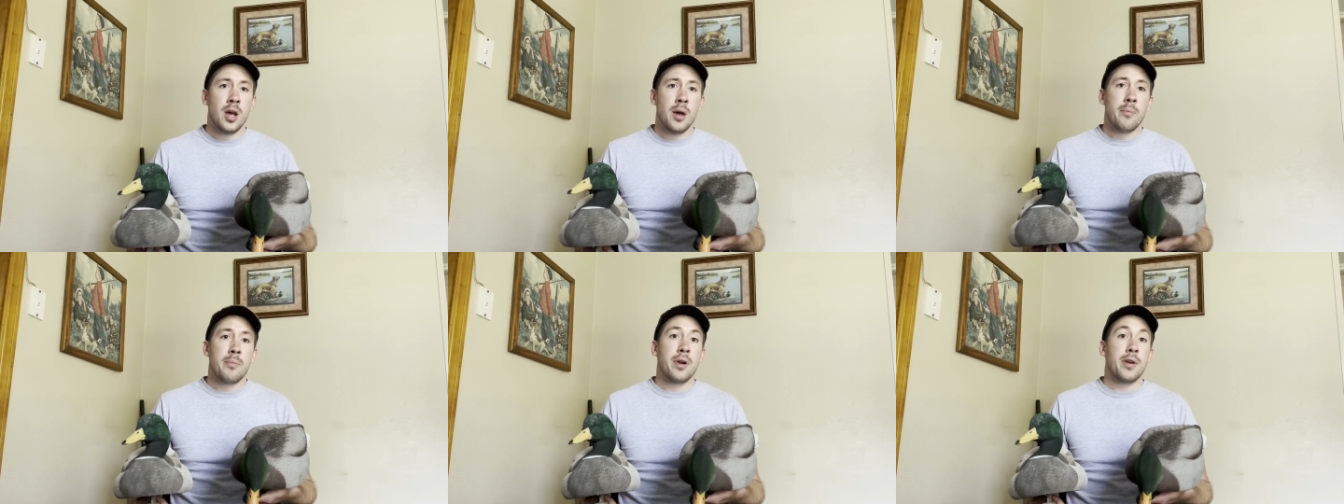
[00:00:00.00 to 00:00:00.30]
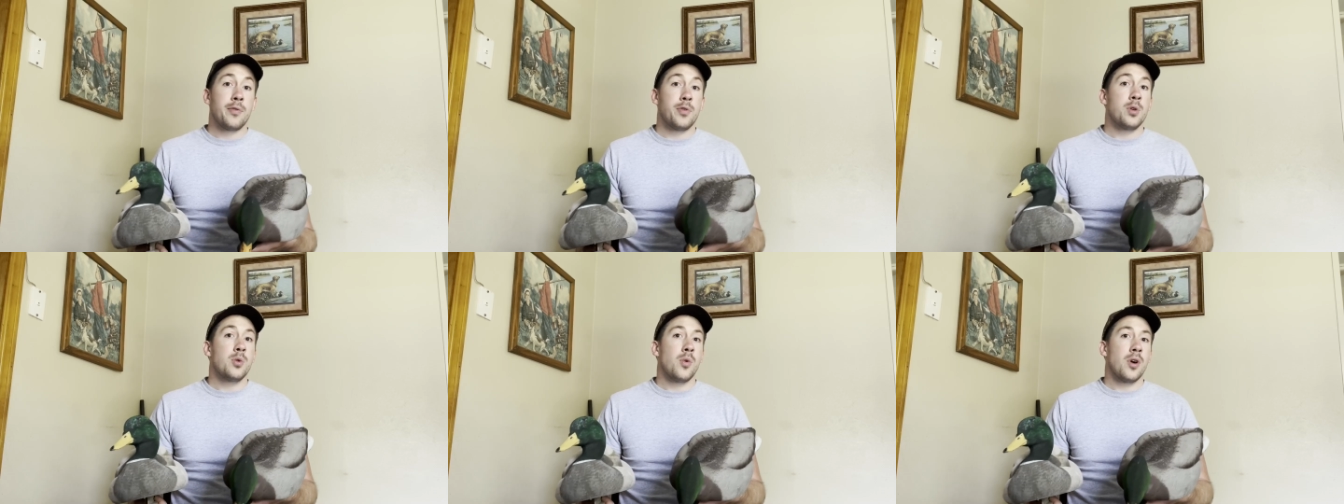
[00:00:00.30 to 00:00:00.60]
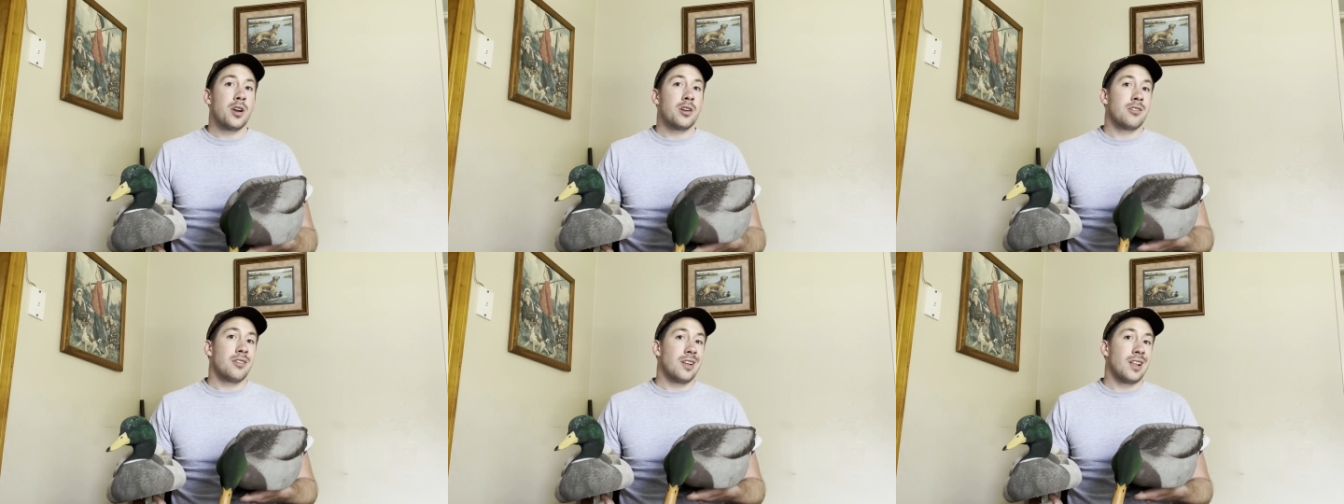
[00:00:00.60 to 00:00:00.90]
but if you
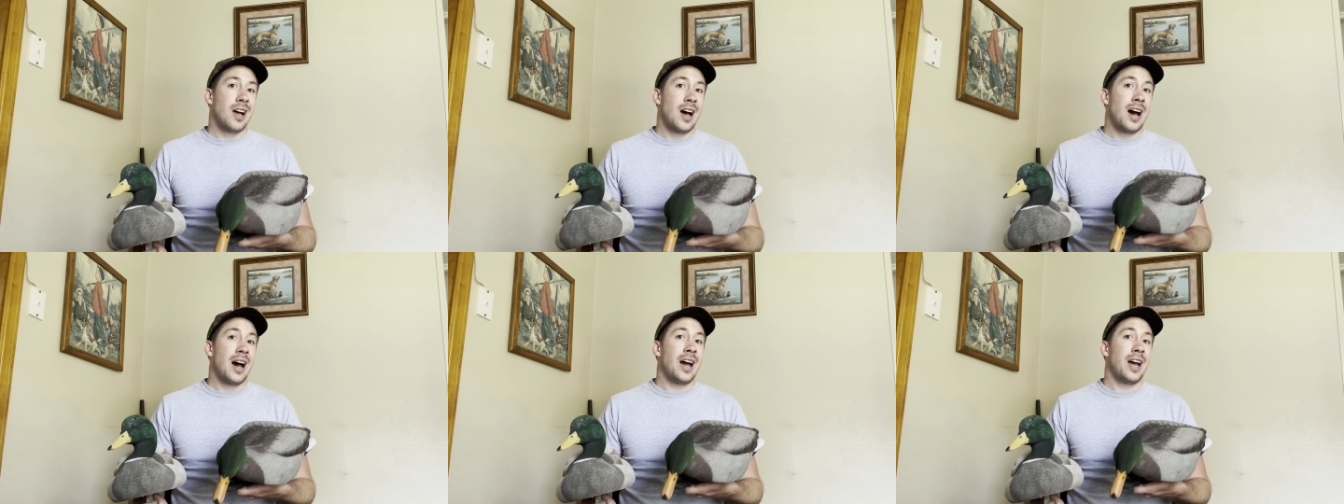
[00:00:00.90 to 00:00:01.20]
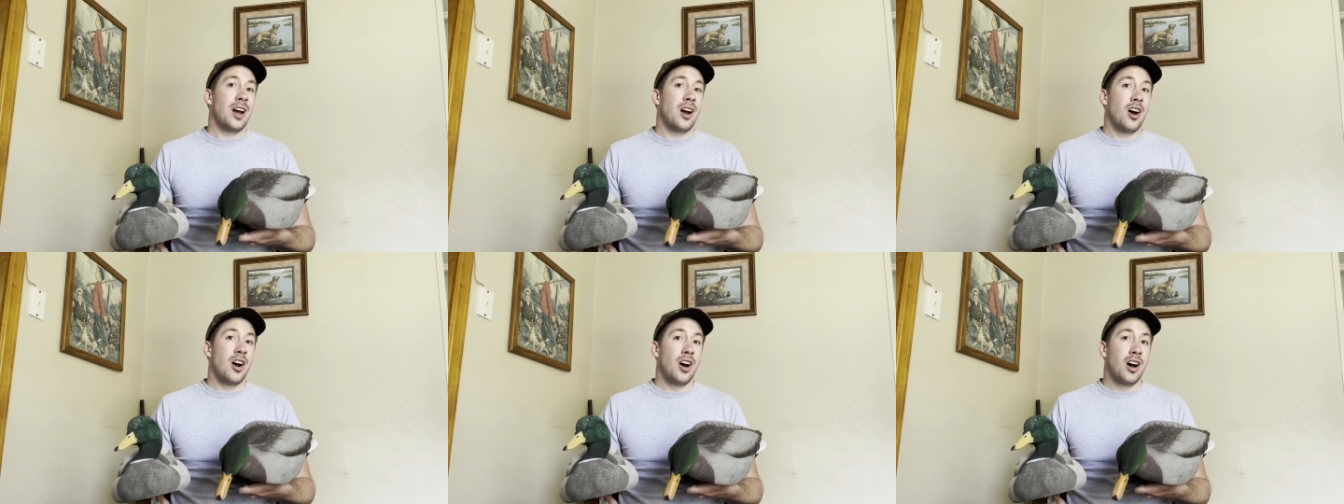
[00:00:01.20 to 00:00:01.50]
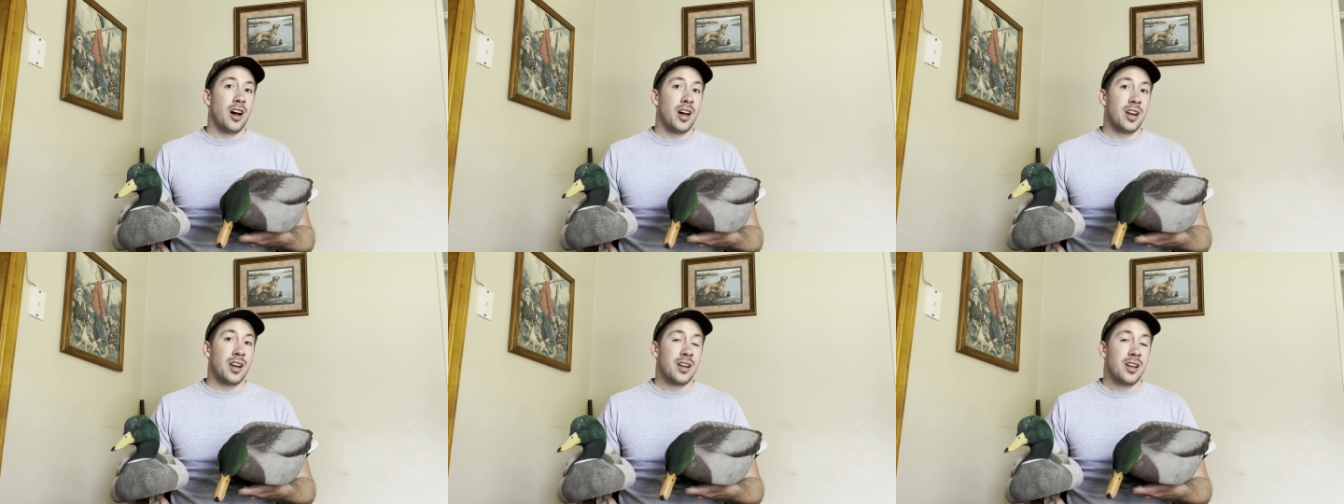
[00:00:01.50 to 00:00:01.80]
want to rely
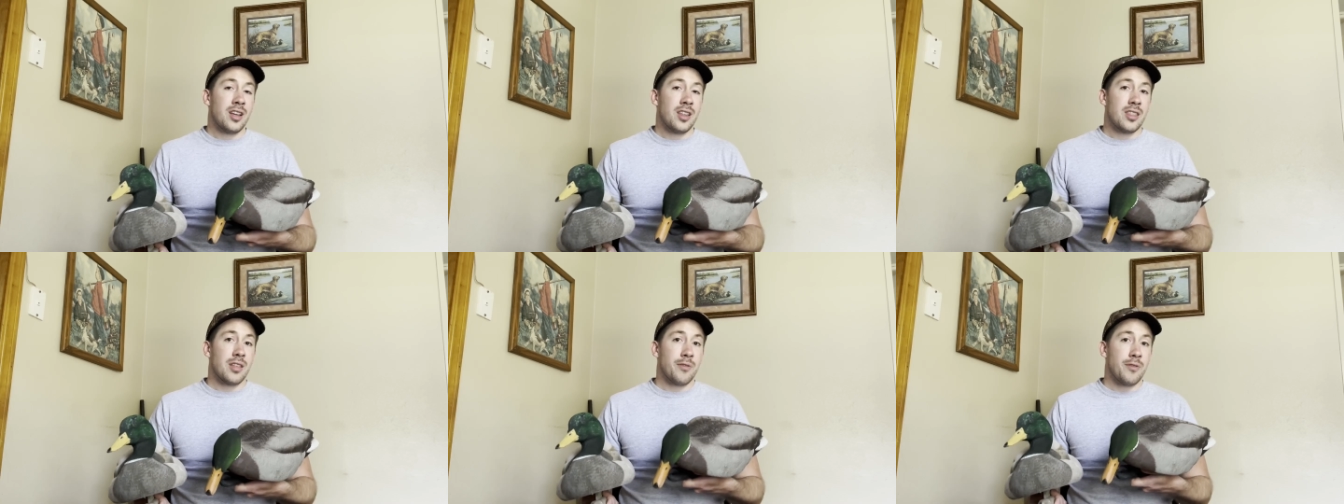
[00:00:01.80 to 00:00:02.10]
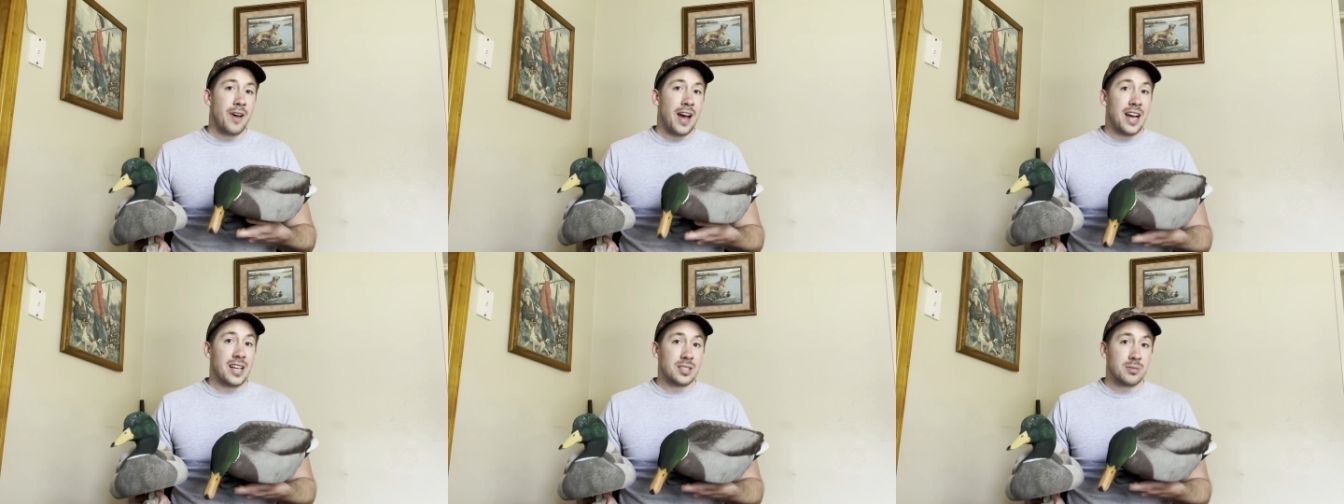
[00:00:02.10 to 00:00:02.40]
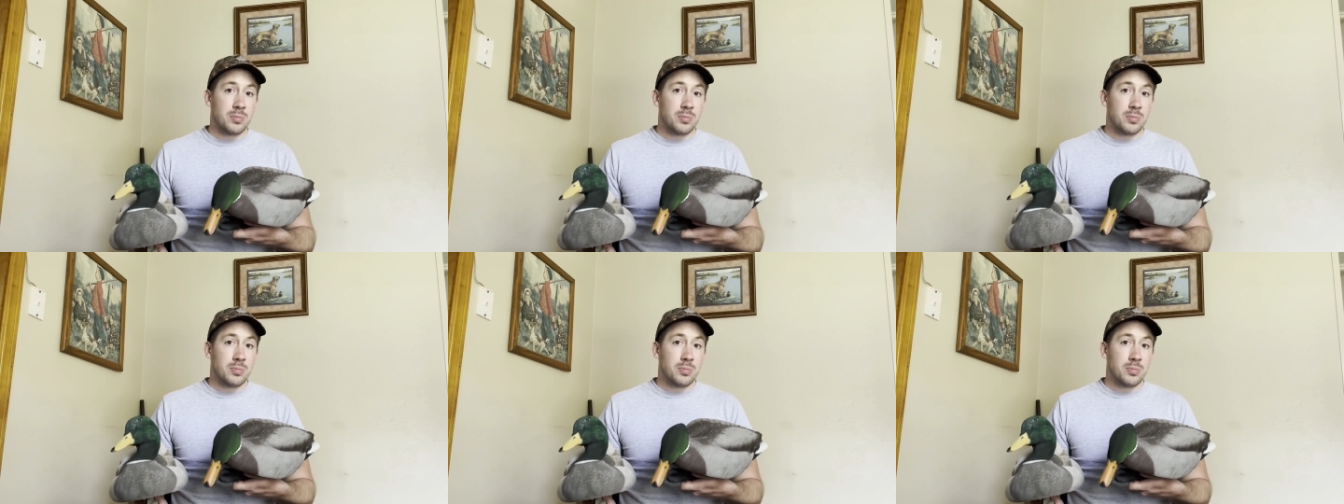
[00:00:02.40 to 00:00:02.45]
on the vast